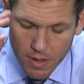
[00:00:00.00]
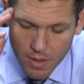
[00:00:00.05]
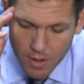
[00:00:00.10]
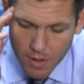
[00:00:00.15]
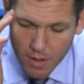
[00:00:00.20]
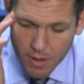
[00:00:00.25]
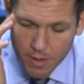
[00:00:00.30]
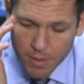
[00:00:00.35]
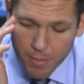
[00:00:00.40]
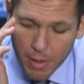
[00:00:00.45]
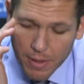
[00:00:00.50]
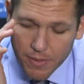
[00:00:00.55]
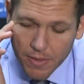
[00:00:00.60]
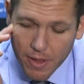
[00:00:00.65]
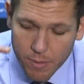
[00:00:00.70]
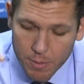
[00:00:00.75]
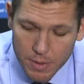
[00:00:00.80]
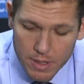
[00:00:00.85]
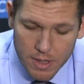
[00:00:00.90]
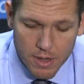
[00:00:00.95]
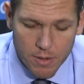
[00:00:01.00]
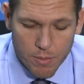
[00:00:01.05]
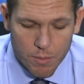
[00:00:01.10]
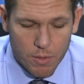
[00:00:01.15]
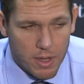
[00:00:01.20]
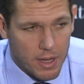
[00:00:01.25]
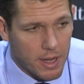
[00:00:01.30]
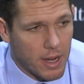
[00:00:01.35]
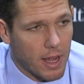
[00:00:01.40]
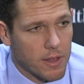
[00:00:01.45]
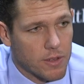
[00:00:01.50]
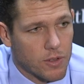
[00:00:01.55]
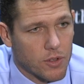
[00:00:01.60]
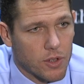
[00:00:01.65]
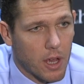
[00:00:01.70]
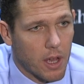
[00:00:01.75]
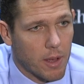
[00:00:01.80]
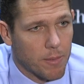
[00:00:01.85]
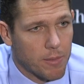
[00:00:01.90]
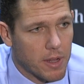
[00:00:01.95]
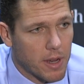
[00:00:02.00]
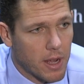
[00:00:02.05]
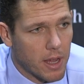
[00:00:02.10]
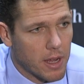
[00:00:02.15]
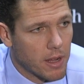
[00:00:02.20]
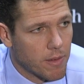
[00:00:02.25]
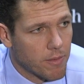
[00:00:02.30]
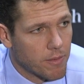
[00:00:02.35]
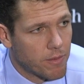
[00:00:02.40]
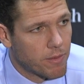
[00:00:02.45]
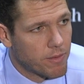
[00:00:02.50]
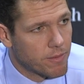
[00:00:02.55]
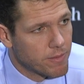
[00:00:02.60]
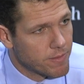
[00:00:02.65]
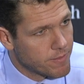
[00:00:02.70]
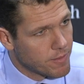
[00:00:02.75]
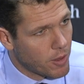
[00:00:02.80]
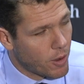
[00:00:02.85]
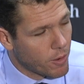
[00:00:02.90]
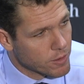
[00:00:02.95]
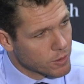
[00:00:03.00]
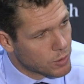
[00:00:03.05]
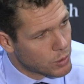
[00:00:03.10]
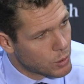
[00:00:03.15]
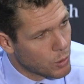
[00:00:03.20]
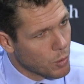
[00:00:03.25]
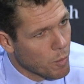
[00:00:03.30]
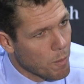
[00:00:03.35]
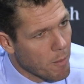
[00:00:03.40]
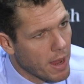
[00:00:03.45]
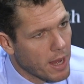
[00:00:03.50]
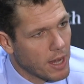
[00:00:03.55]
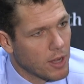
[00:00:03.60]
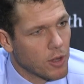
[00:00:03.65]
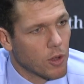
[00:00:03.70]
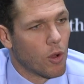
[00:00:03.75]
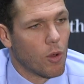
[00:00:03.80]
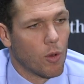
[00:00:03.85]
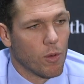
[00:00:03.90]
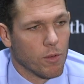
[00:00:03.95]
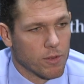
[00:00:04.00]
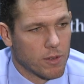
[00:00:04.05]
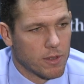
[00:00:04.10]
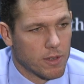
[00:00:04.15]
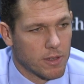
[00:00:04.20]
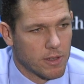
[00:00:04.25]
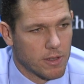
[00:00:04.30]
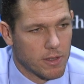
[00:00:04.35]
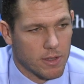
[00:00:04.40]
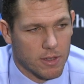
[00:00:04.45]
I thought we did a really nice job tonight of our two main goals.